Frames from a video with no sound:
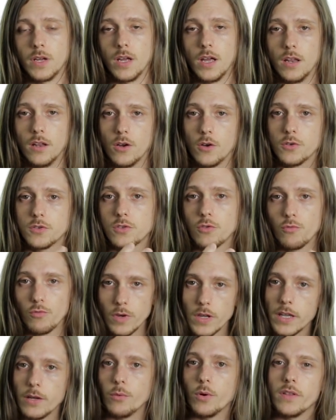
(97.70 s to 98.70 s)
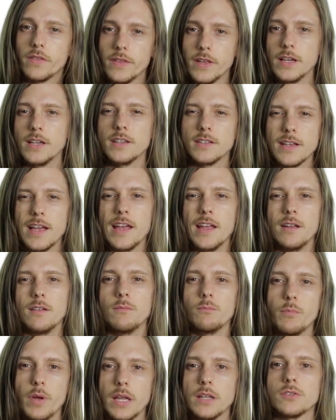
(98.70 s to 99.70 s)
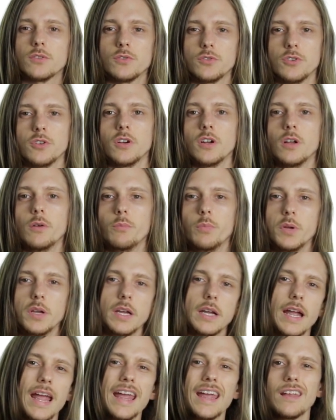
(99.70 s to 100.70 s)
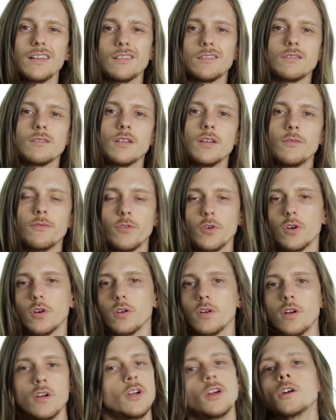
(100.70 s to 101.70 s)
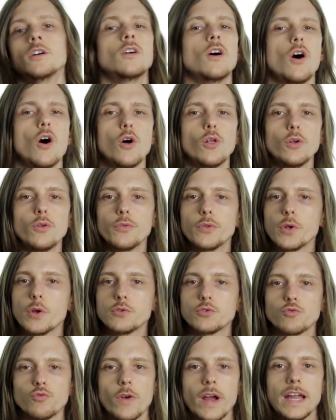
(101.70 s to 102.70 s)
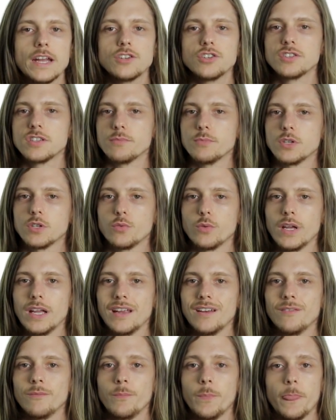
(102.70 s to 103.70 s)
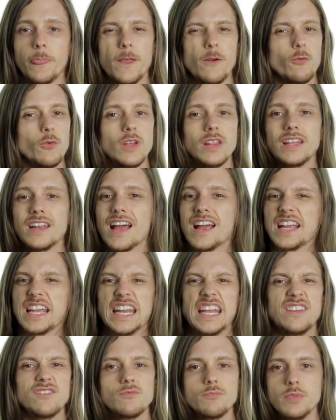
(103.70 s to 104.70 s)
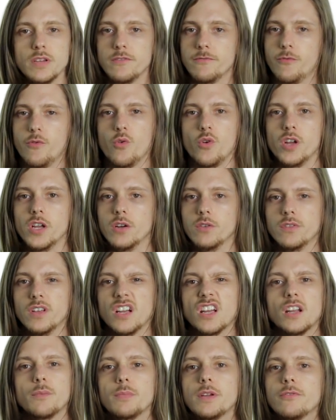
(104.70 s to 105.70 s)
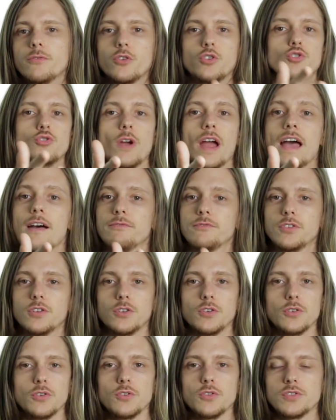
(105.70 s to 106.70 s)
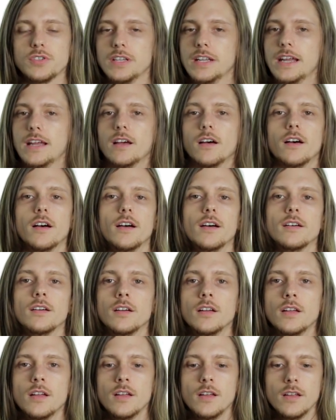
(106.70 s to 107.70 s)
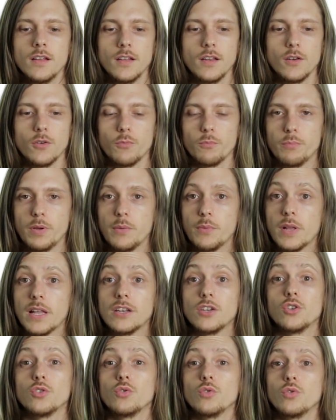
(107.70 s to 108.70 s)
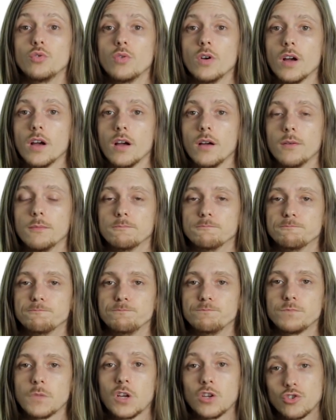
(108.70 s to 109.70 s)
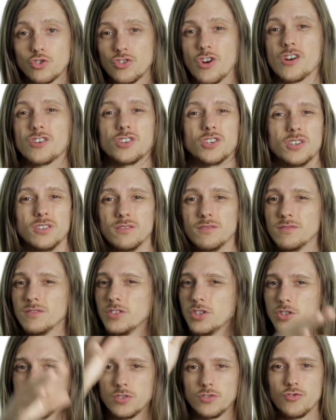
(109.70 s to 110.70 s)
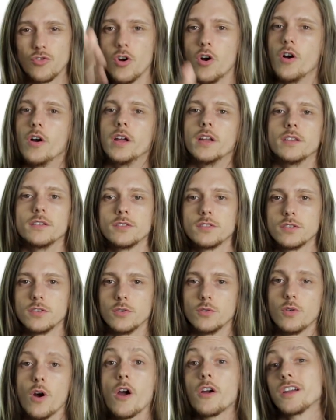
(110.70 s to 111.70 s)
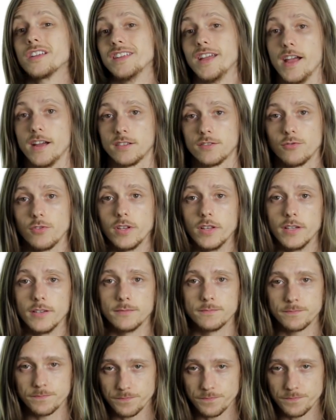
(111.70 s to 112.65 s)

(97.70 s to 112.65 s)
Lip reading: And those are really what these end pencils are going to be. And for all of those ranges in between, they're really not going to even be for you. They're going to be for drafters and you know, people that do construction, just drawings. So architects, really.